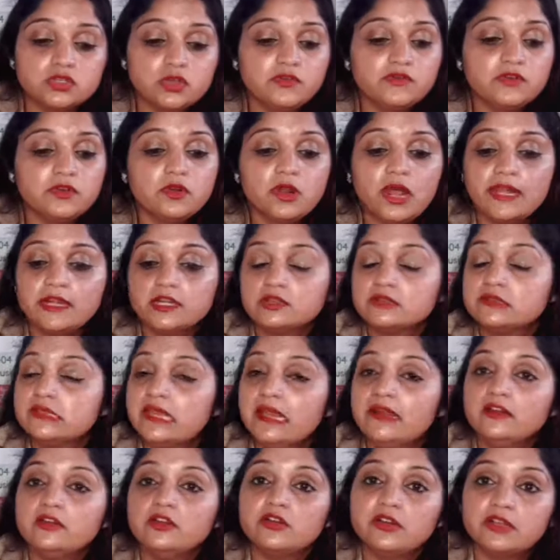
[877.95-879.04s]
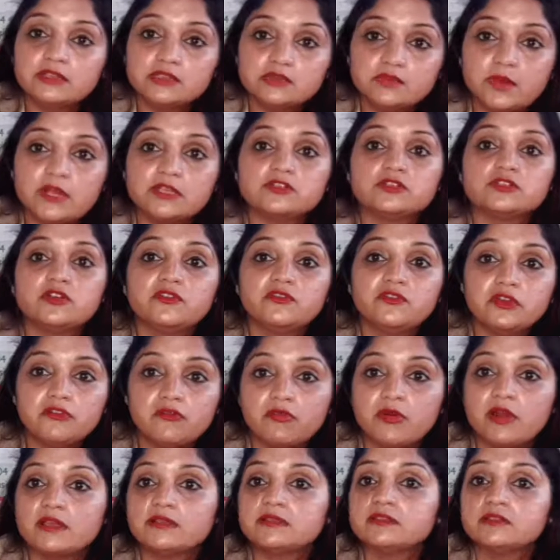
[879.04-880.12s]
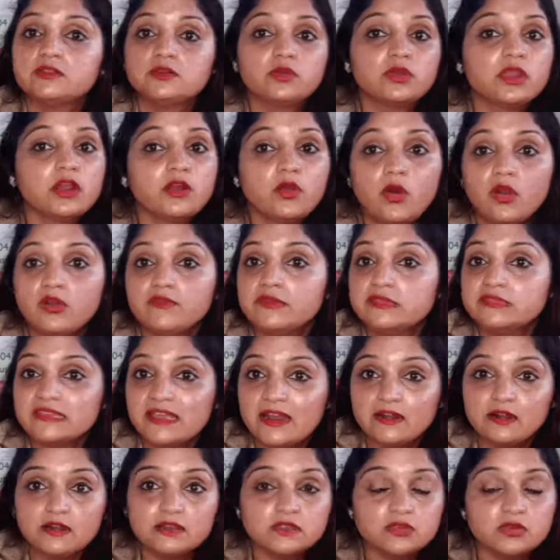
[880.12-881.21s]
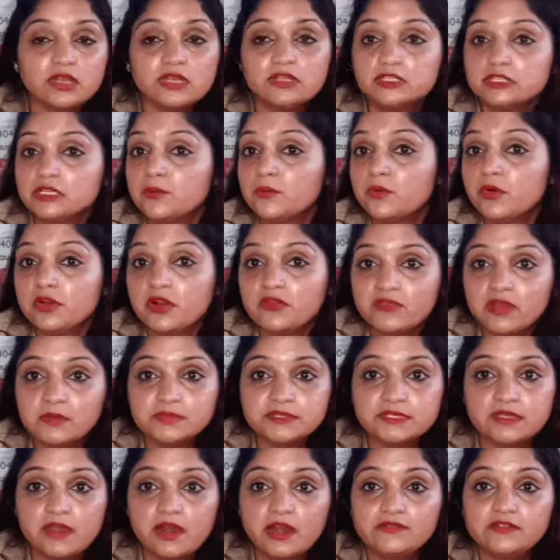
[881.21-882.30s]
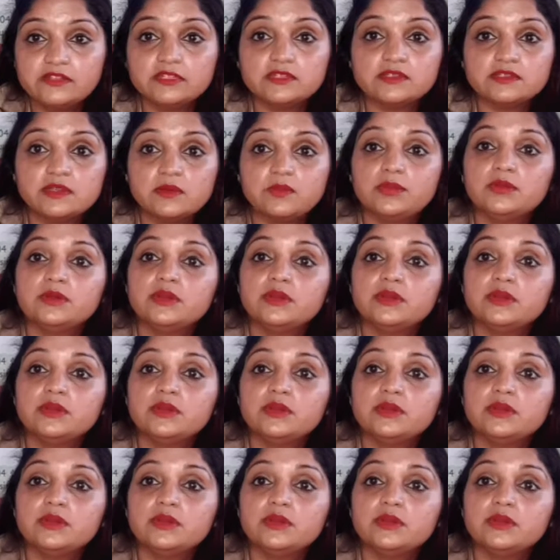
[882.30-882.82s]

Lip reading: So if you like to send your expression of interest, you can always send us. You can jump on our website, which is